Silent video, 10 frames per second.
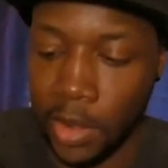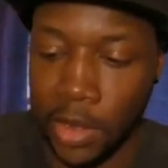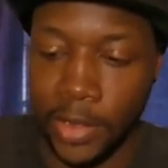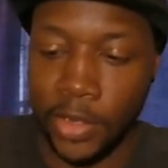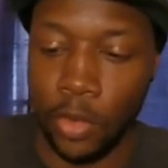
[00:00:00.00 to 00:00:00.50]

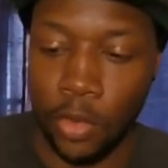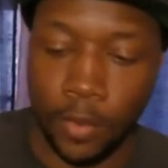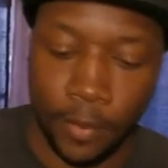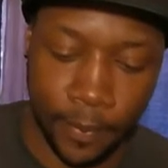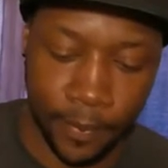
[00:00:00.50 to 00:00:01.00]
Glenzo.
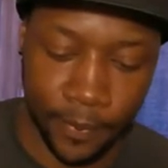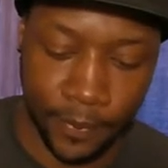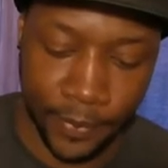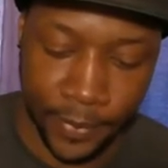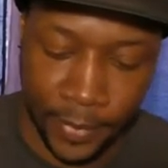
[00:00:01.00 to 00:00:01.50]

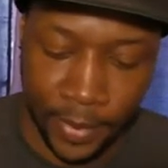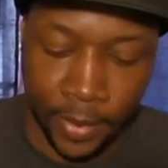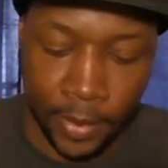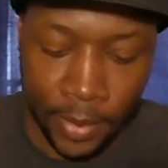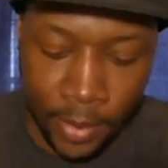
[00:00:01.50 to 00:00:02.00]

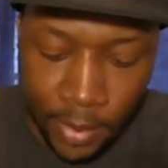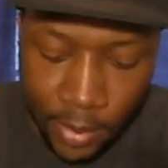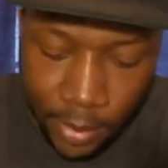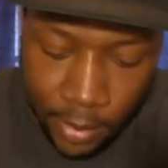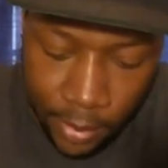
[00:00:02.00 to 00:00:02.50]

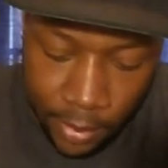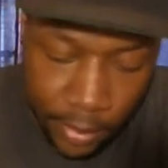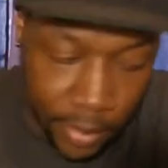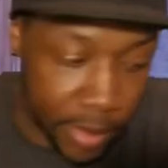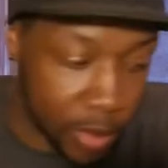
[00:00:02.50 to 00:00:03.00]

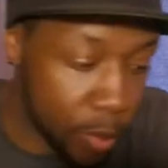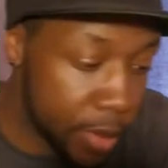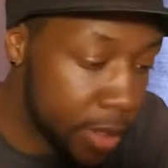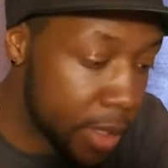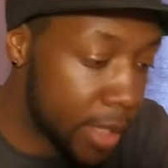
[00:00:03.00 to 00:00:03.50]
And that's gonna
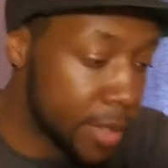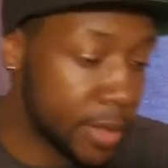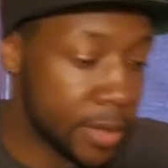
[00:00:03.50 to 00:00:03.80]
be it, guys.